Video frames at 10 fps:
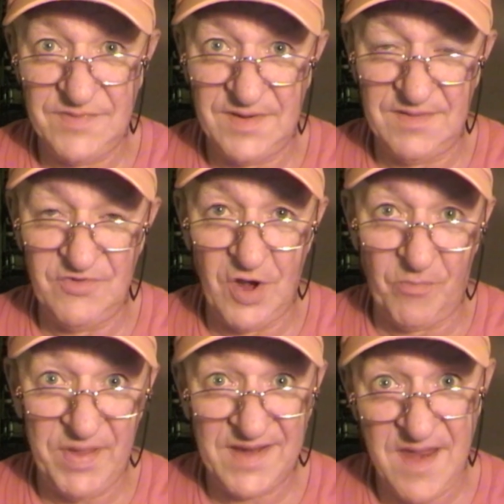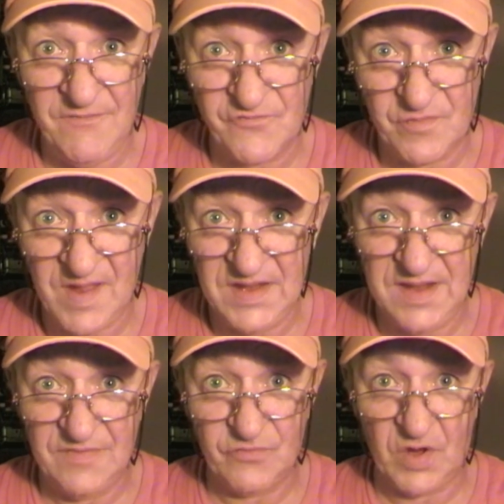to, you know, pick names for my
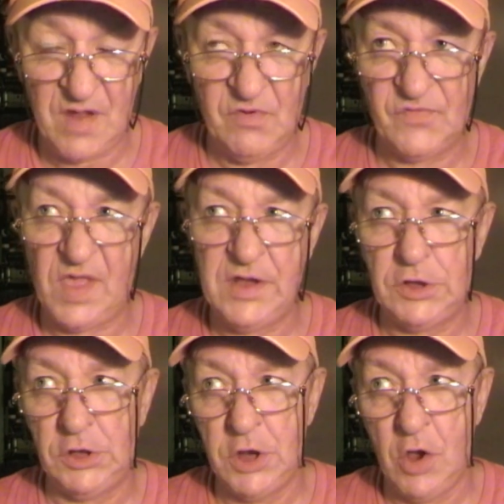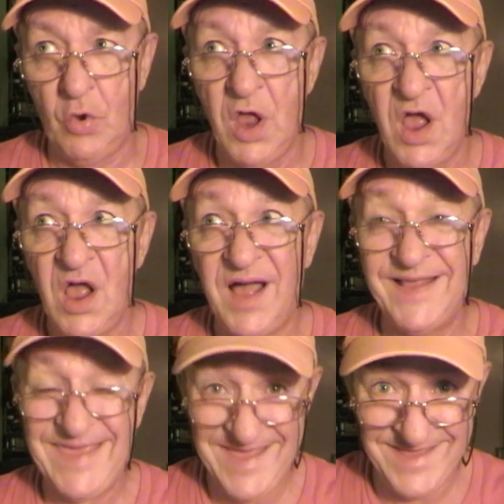kids when I was like, you know,
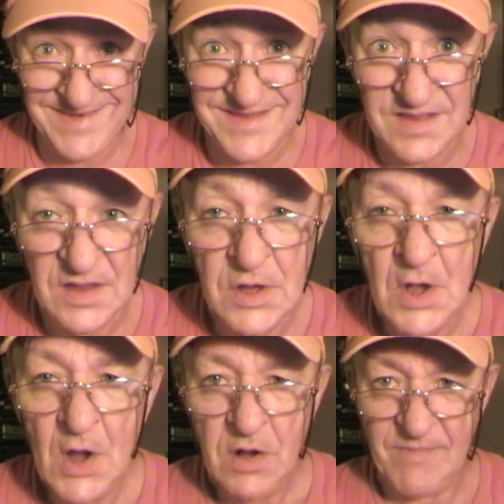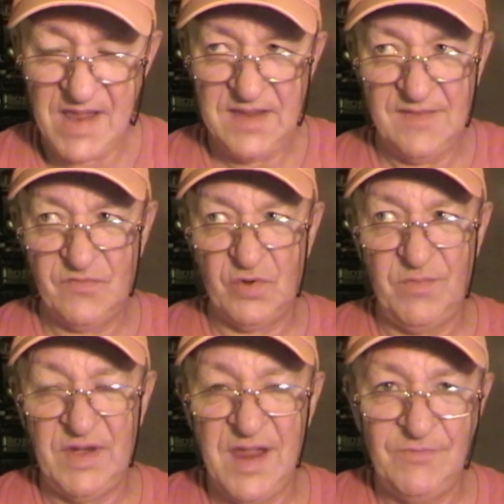a kid, my kids would
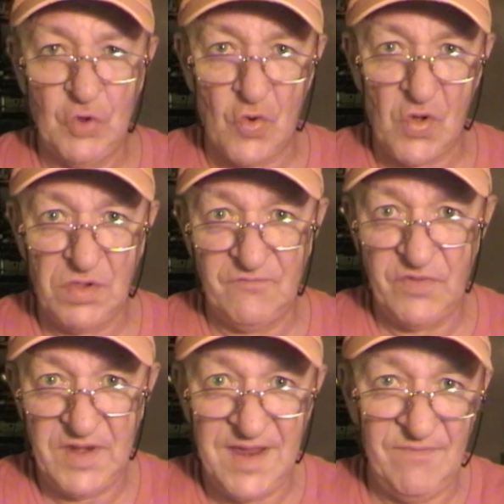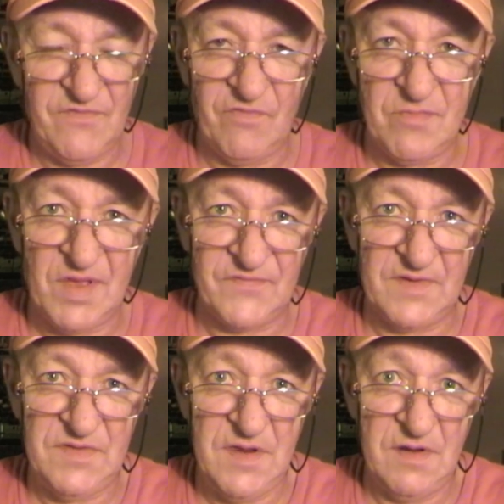have been named all of the names of the
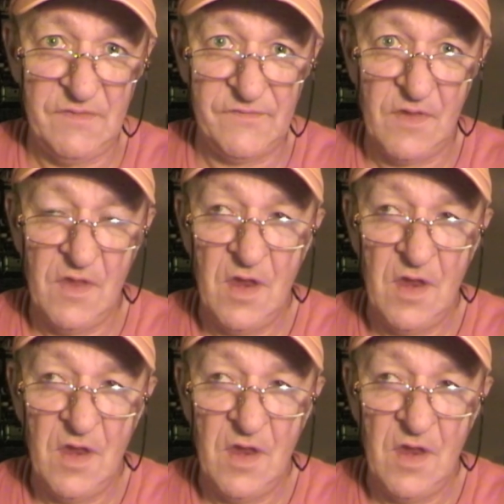Musketeers.